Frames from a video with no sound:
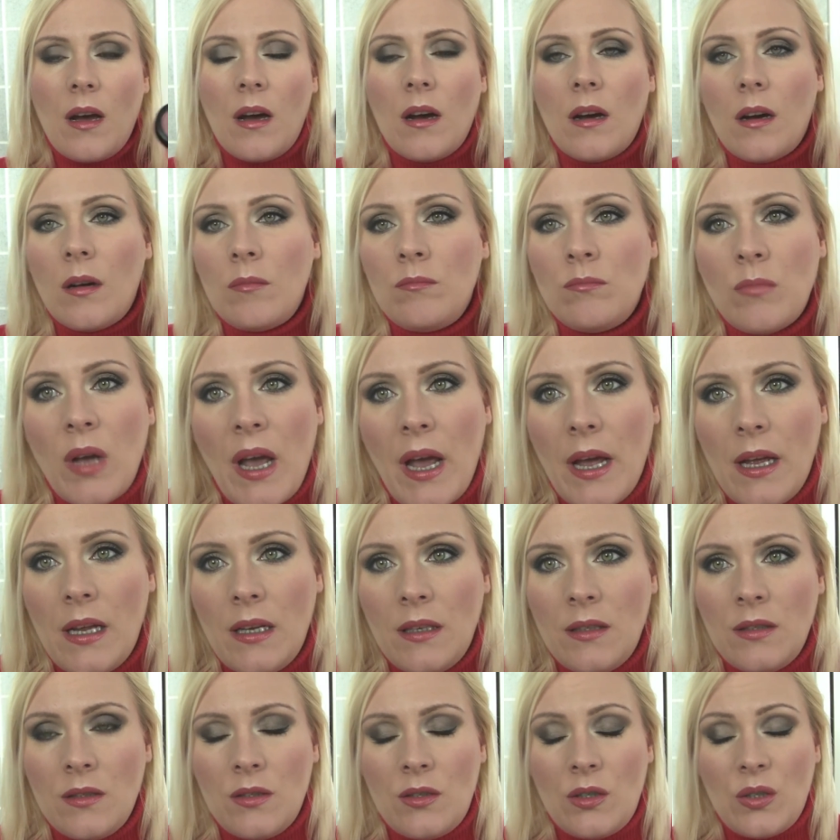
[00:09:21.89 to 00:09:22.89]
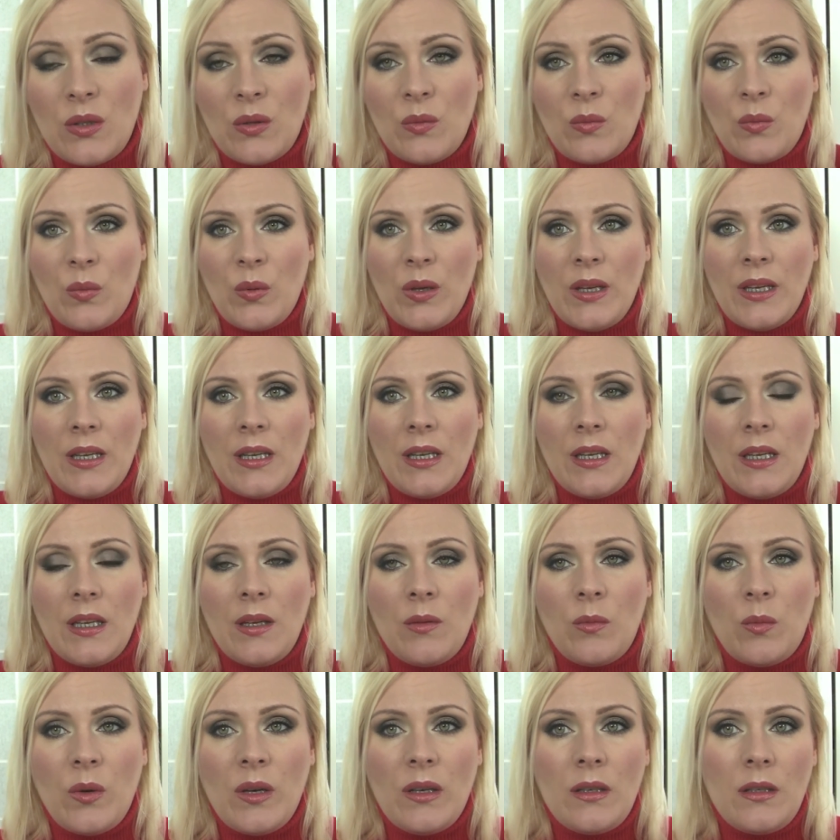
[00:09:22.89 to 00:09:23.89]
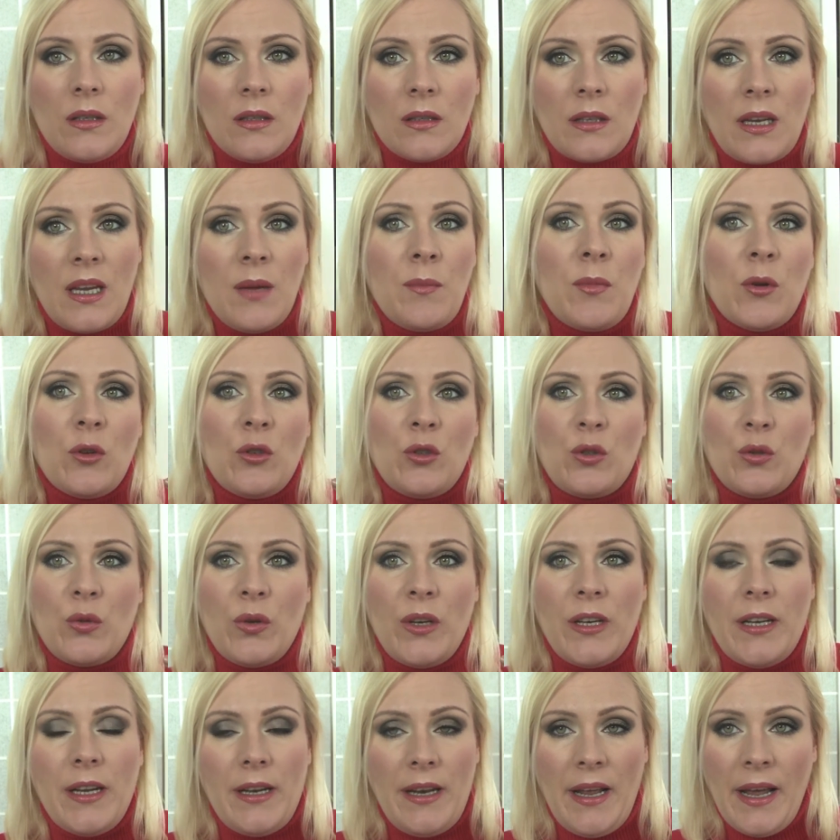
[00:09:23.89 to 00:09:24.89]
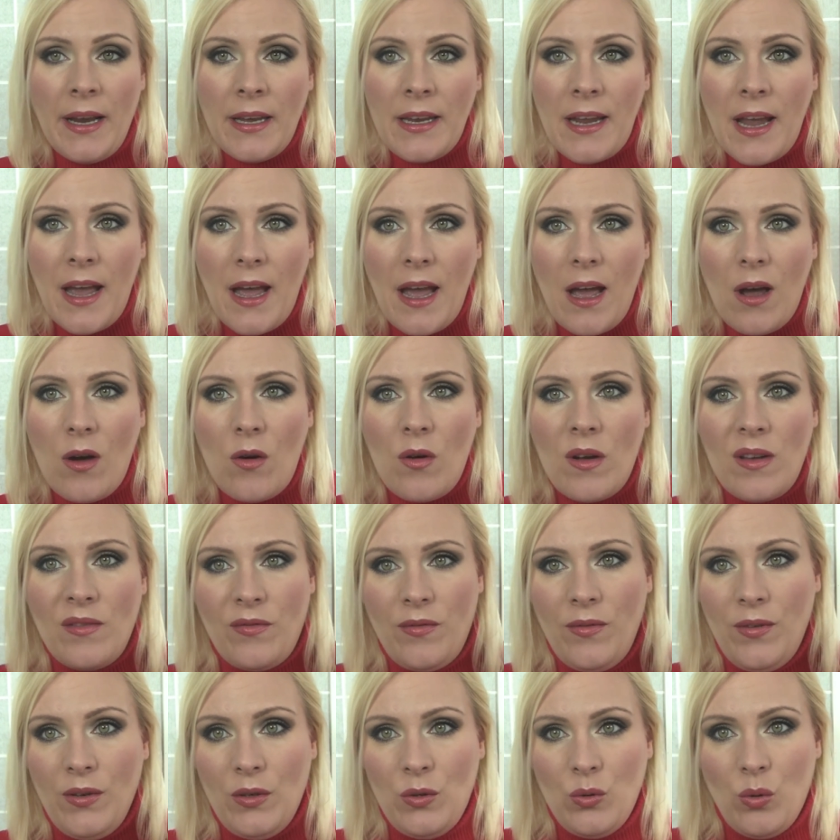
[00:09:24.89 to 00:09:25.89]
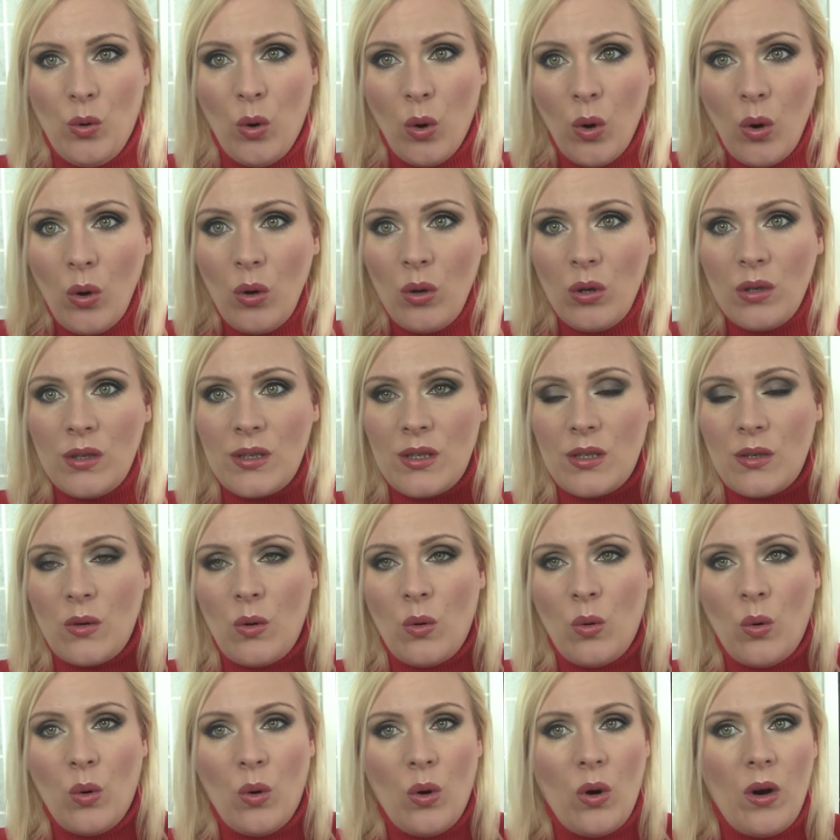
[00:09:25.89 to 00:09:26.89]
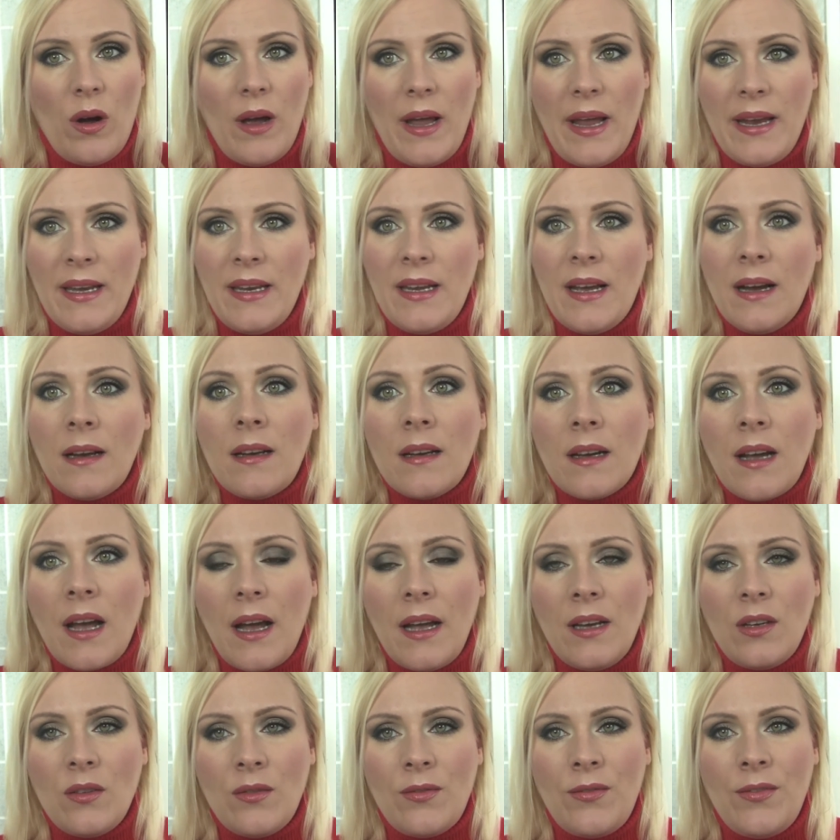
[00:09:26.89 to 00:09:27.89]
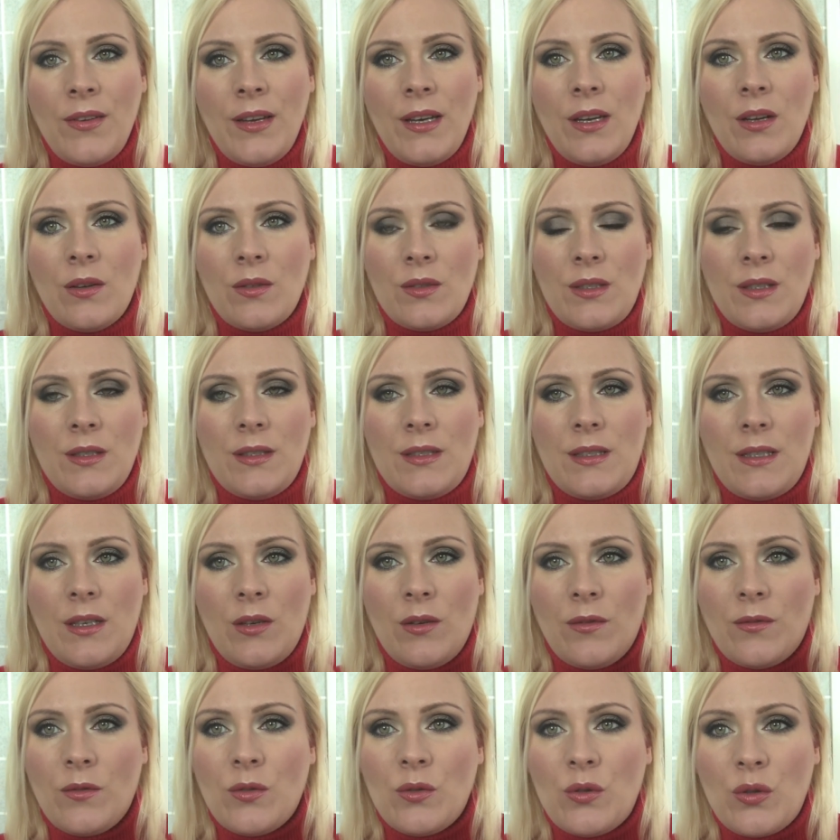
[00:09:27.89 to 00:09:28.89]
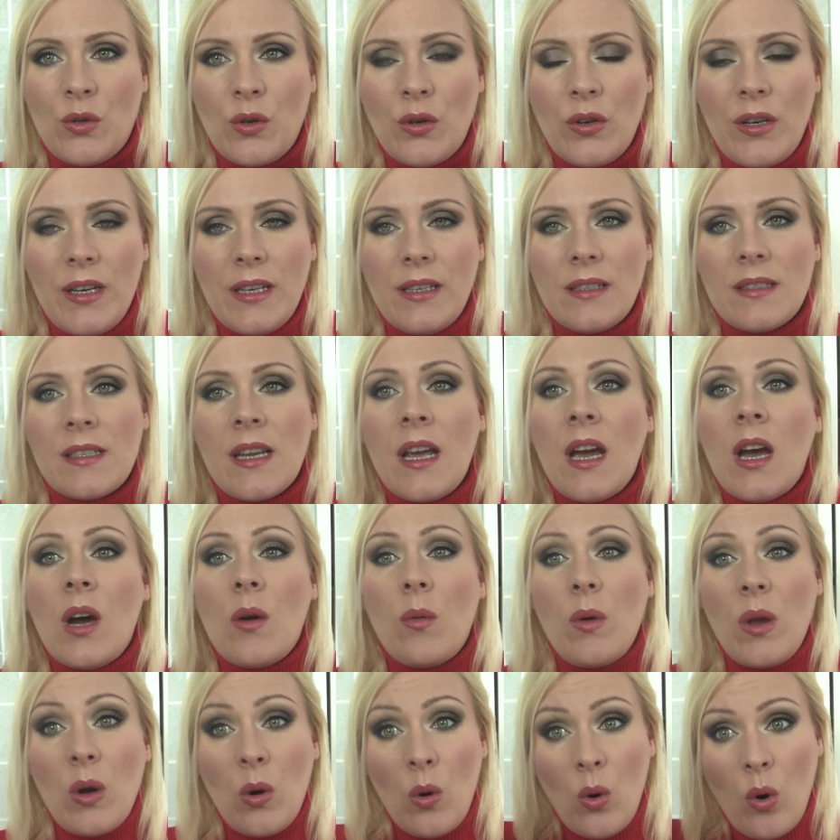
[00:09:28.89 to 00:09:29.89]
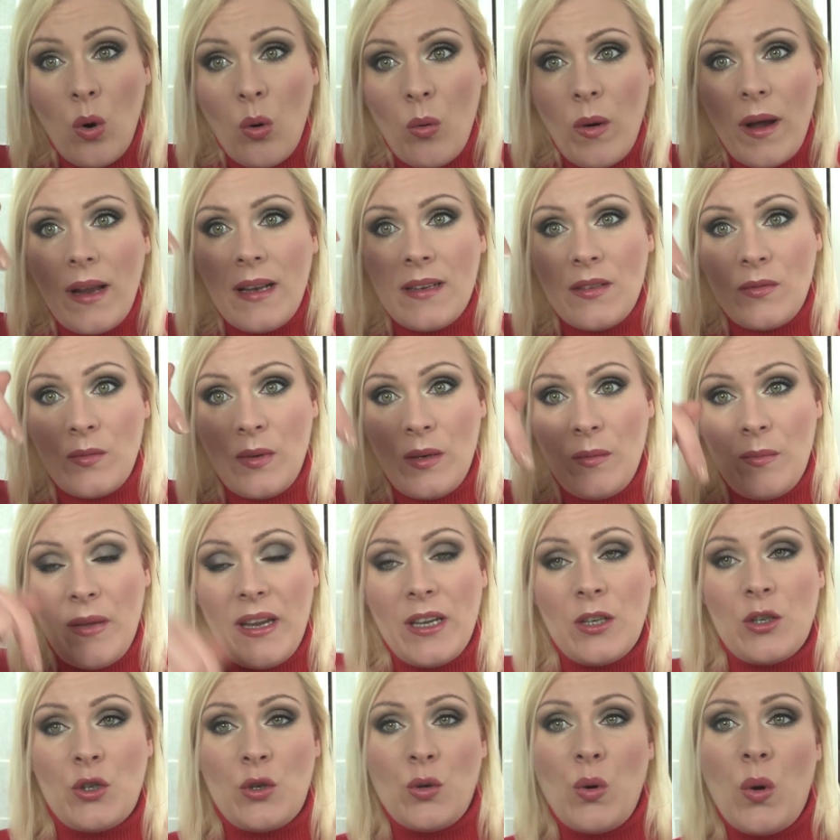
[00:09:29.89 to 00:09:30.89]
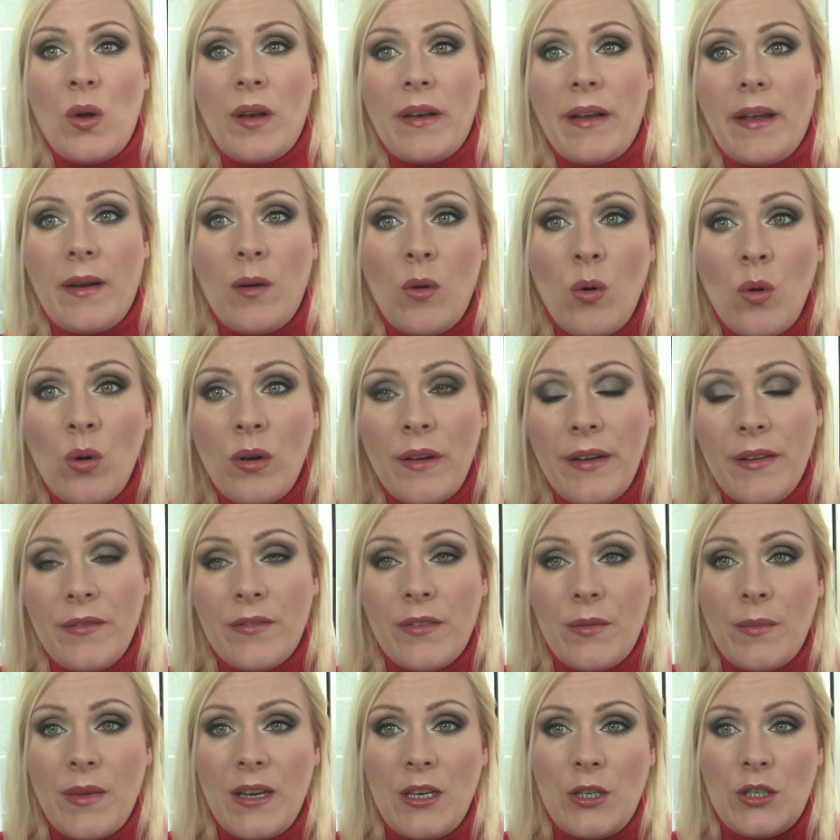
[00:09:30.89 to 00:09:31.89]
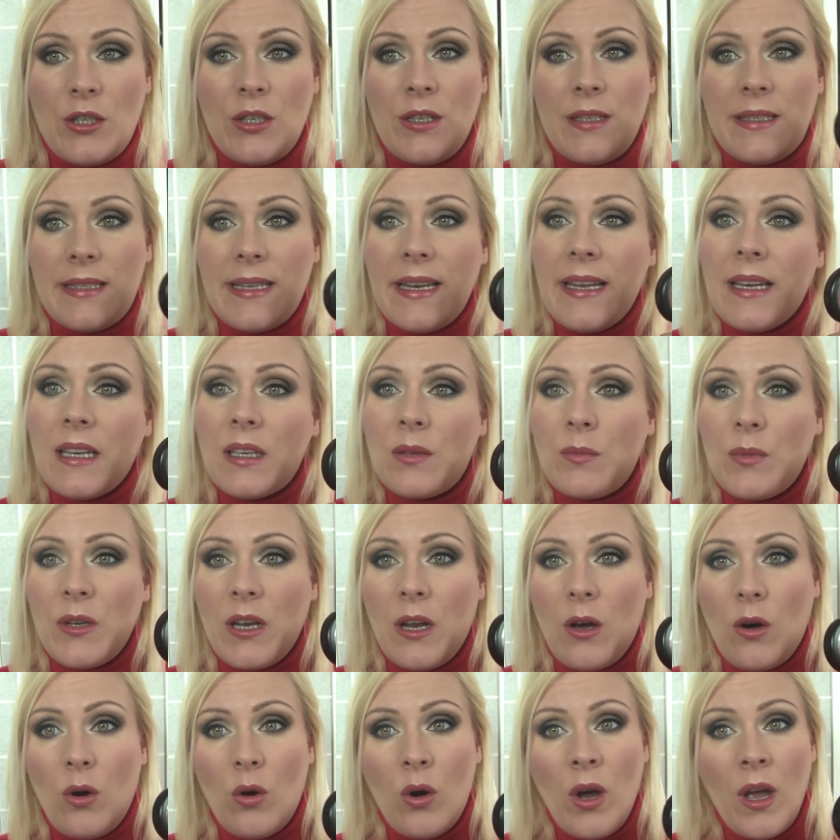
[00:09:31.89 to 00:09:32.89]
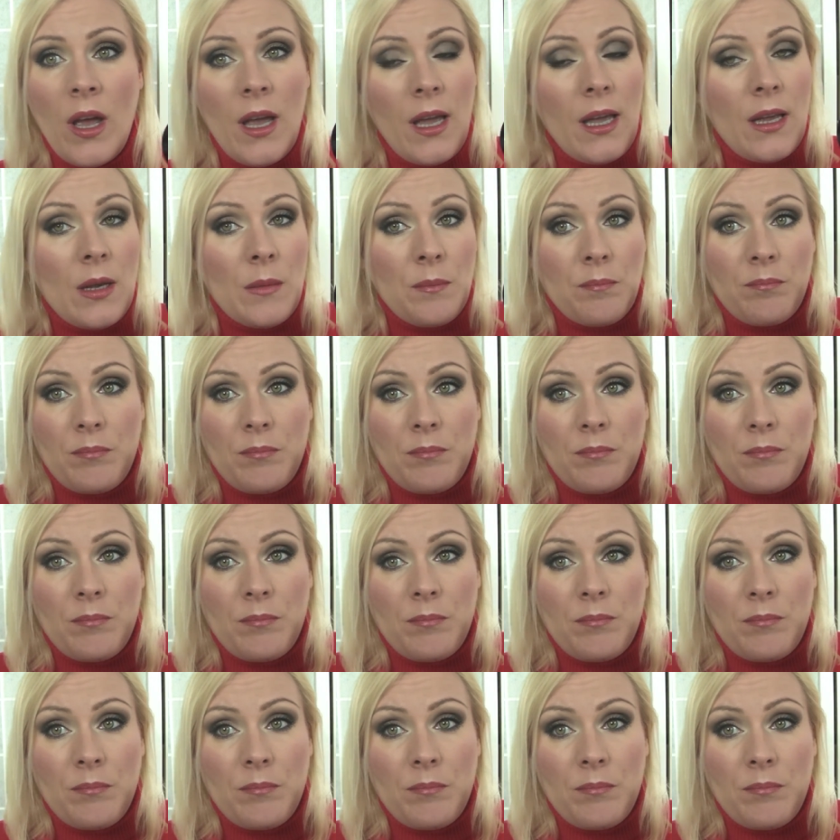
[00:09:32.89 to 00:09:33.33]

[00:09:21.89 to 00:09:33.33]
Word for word: Um, and we will keep on doing that anyhow if we do hauls or any other kind of videos instead of tutorials we always will make sure that all the information is linked below